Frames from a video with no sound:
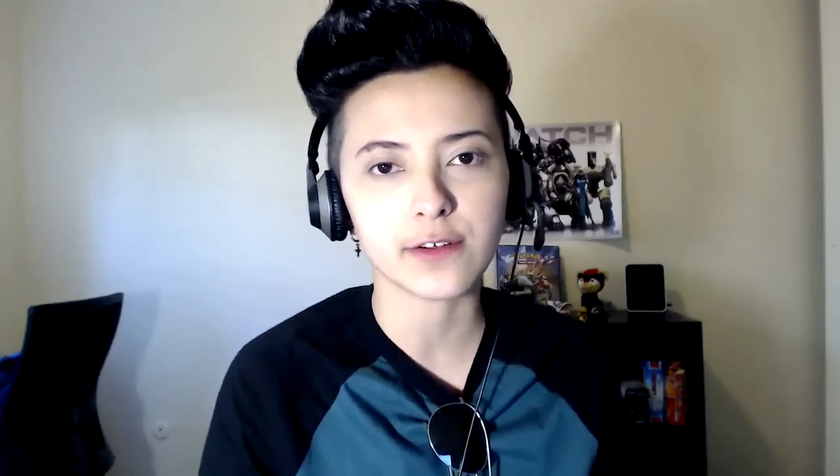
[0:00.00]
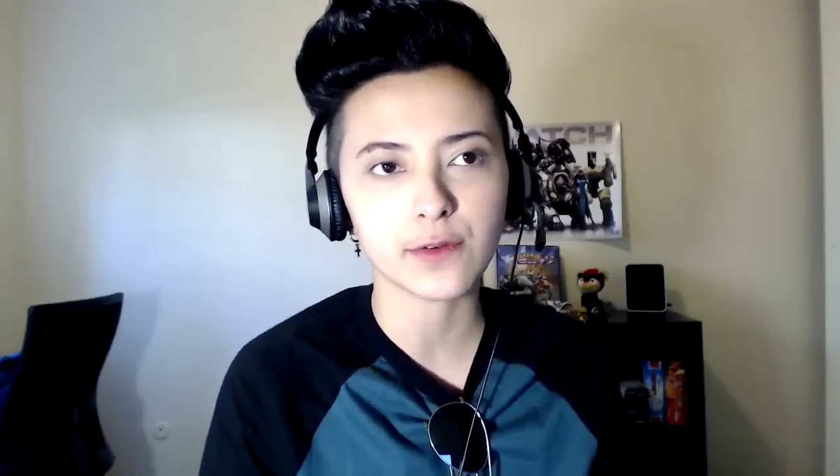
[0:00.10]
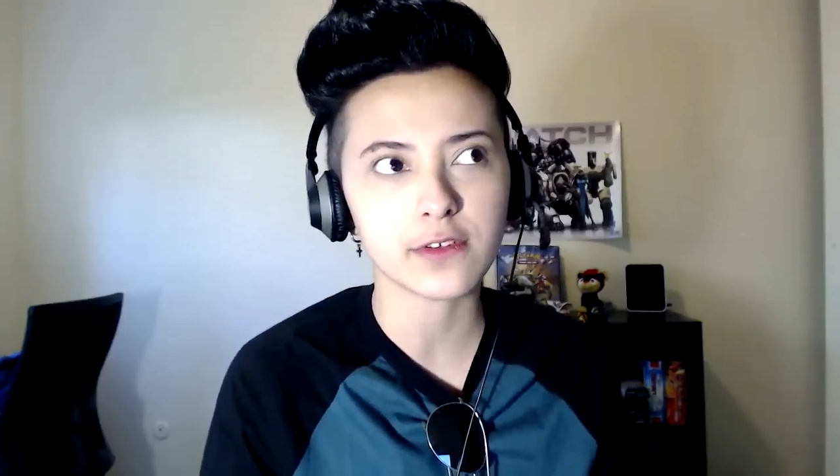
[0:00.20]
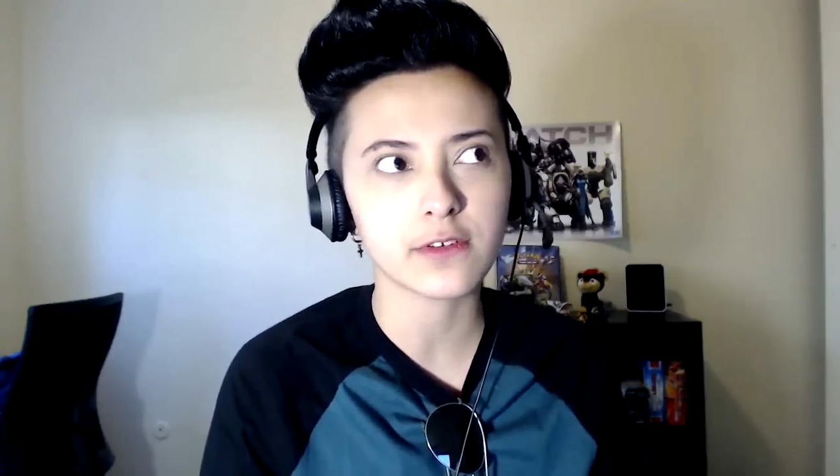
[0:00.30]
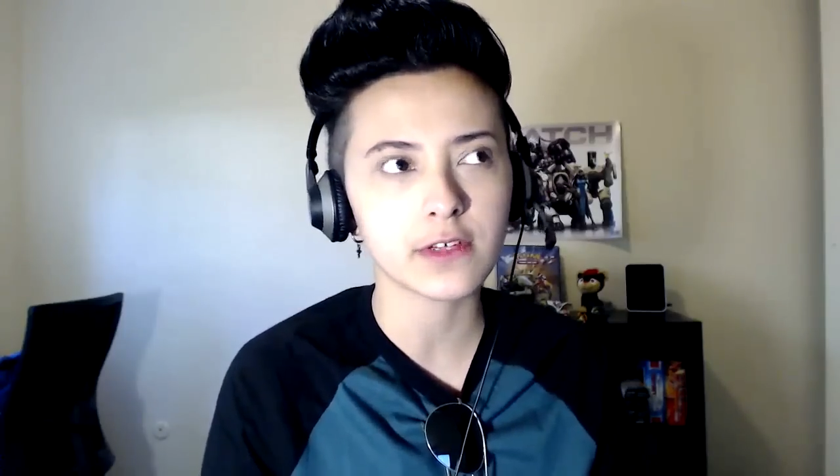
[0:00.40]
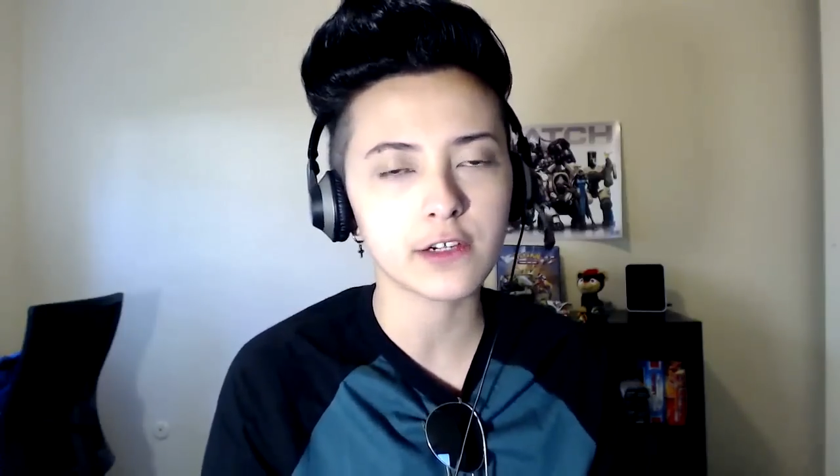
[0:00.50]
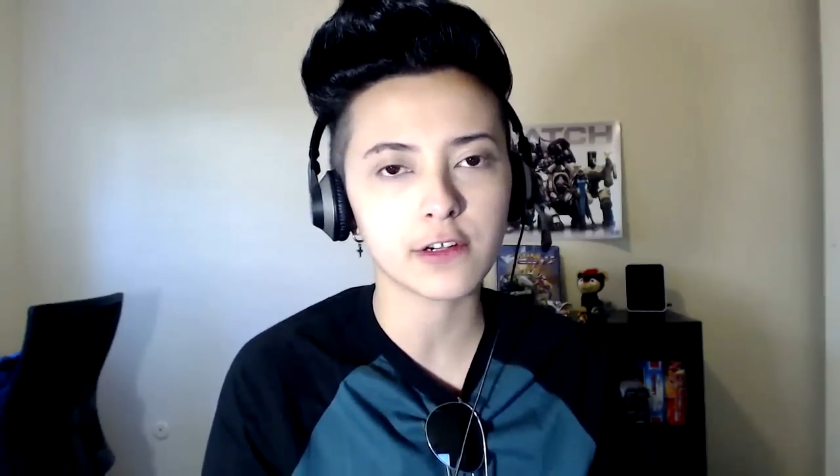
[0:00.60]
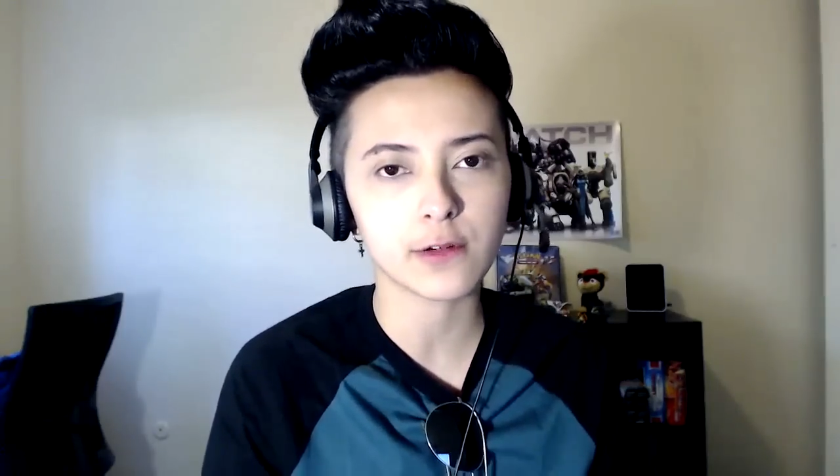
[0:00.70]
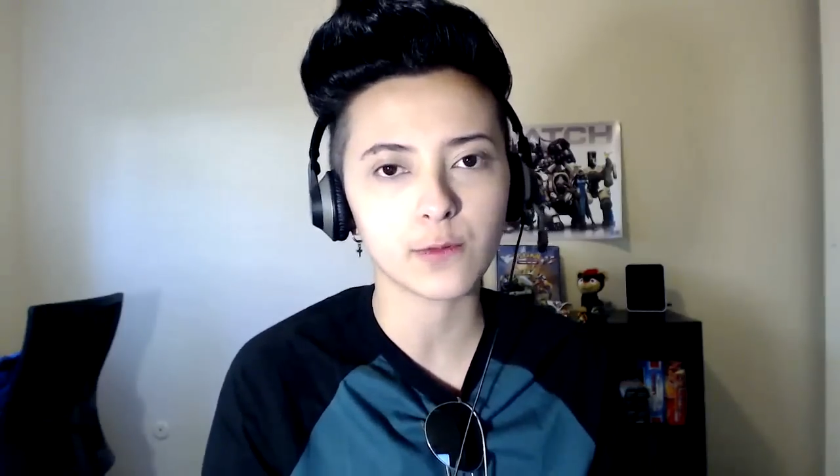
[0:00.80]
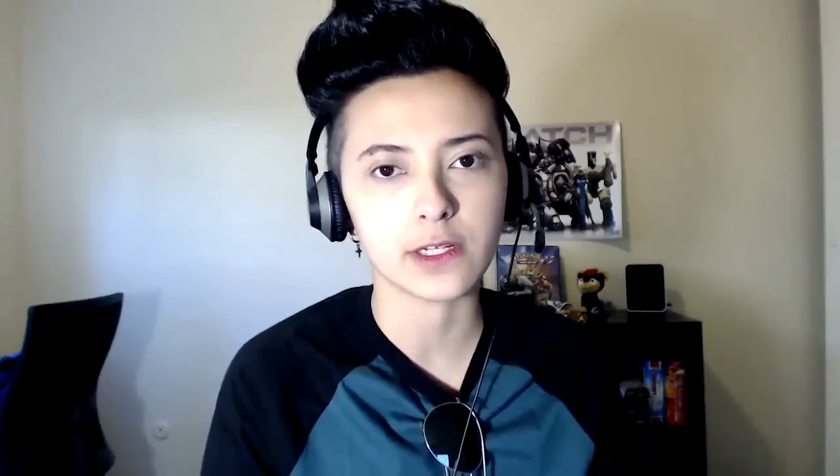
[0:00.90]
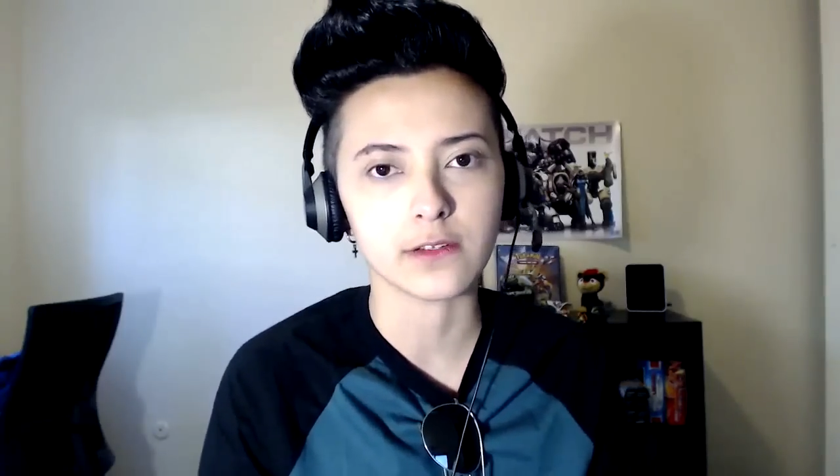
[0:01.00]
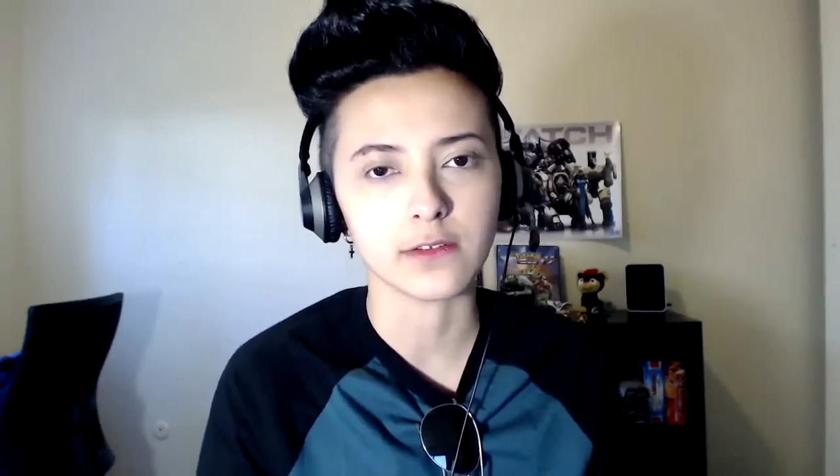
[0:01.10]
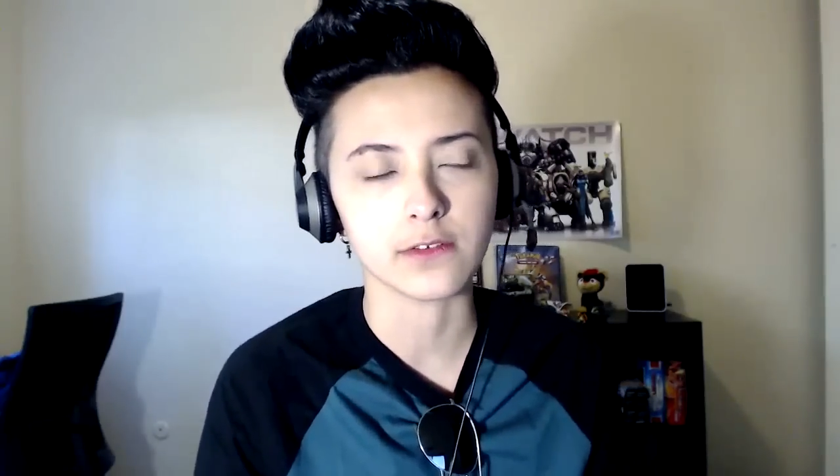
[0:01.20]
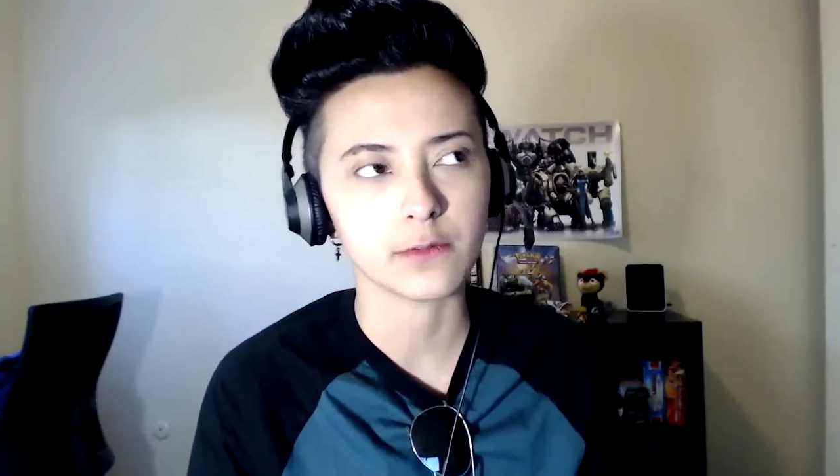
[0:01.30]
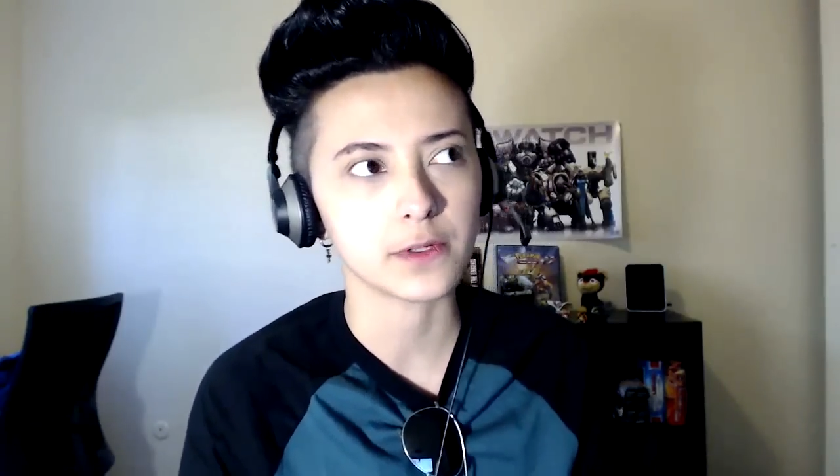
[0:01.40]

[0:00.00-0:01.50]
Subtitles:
like all the secret ones,